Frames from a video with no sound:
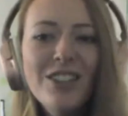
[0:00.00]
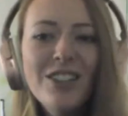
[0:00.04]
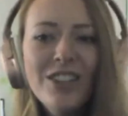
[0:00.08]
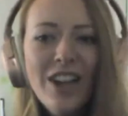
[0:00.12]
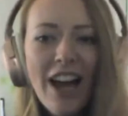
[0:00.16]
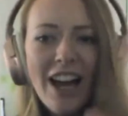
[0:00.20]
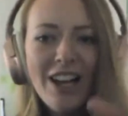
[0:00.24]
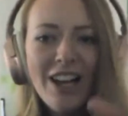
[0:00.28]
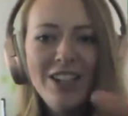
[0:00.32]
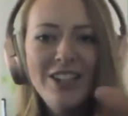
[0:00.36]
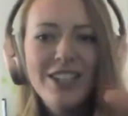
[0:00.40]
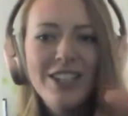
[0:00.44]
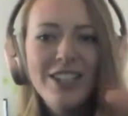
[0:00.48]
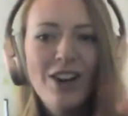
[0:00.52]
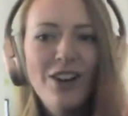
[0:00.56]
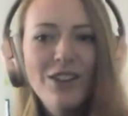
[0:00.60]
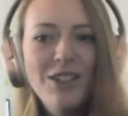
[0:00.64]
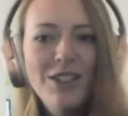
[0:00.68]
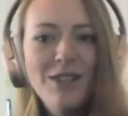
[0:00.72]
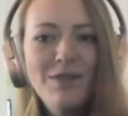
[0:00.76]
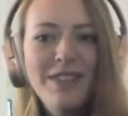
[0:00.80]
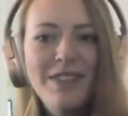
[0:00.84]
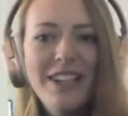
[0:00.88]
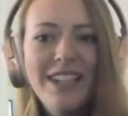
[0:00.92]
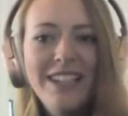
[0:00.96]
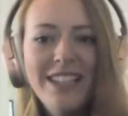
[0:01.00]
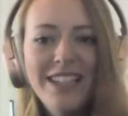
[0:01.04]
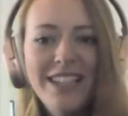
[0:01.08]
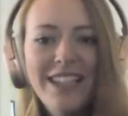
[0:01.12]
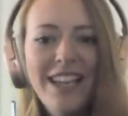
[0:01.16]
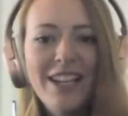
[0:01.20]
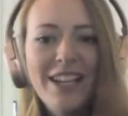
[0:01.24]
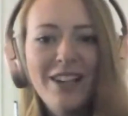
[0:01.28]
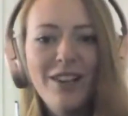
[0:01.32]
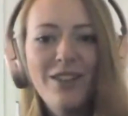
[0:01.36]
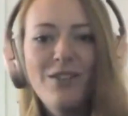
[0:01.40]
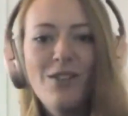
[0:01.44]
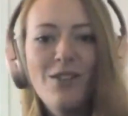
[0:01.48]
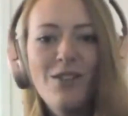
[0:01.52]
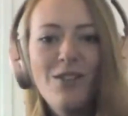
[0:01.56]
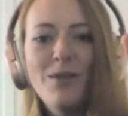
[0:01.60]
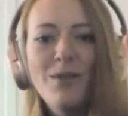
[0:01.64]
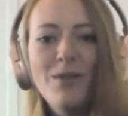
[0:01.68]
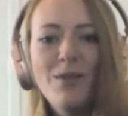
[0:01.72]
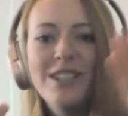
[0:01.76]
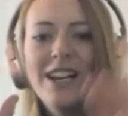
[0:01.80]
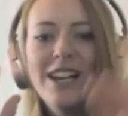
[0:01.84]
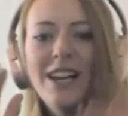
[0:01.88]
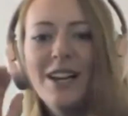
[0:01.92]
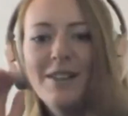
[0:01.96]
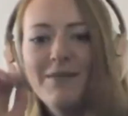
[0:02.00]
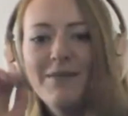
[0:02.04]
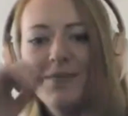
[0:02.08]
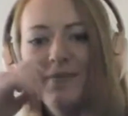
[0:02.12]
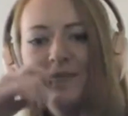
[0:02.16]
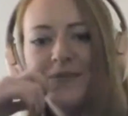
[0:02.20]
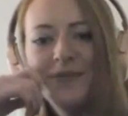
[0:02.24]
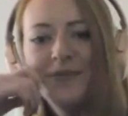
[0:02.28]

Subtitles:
you should actually hold up like the Lego one more time.